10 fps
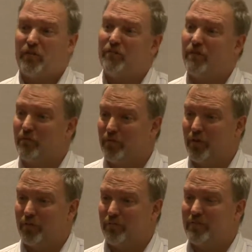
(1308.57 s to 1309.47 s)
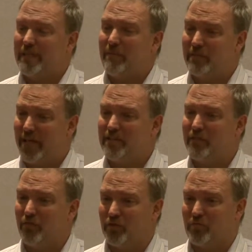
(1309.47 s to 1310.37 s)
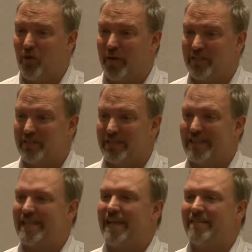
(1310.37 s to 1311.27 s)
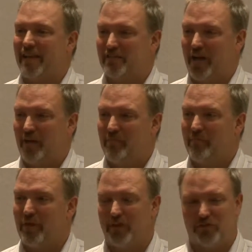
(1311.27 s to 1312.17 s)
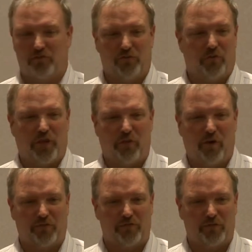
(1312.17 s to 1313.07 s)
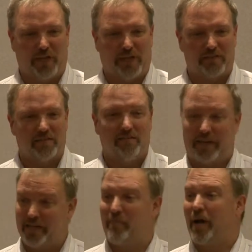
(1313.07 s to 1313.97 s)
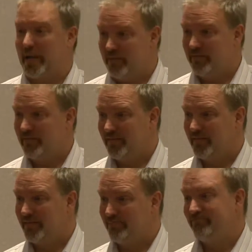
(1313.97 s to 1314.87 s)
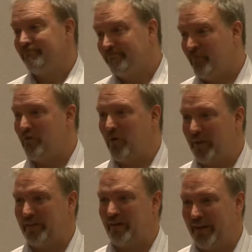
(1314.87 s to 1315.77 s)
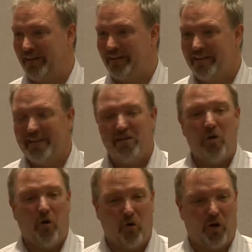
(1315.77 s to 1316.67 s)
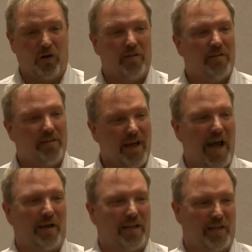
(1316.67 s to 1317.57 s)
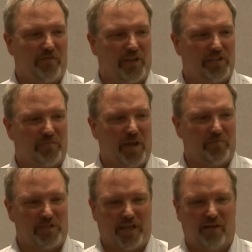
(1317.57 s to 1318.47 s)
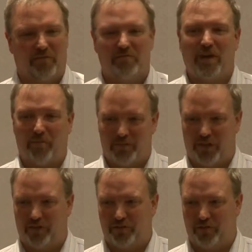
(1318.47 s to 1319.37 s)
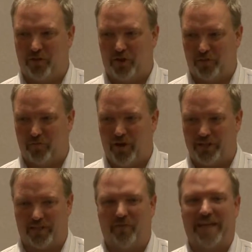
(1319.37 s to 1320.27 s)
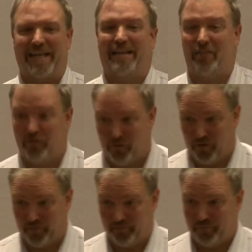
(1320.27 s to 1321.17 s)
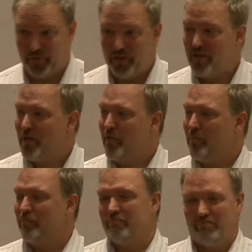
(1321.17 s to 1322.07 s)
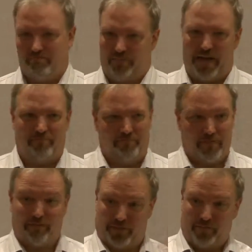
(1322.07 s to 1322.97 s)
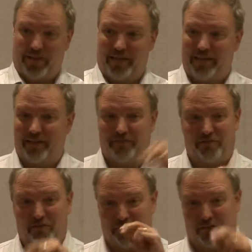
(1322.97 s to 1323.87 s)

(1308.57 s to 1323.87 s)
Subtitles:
The temptation for a small agency is to take that job because you'll think one of 2 things. I need the money. We've all been there, right? Or I can convince them to upsell into a larger project if I get in the door. Has anybody done that? Use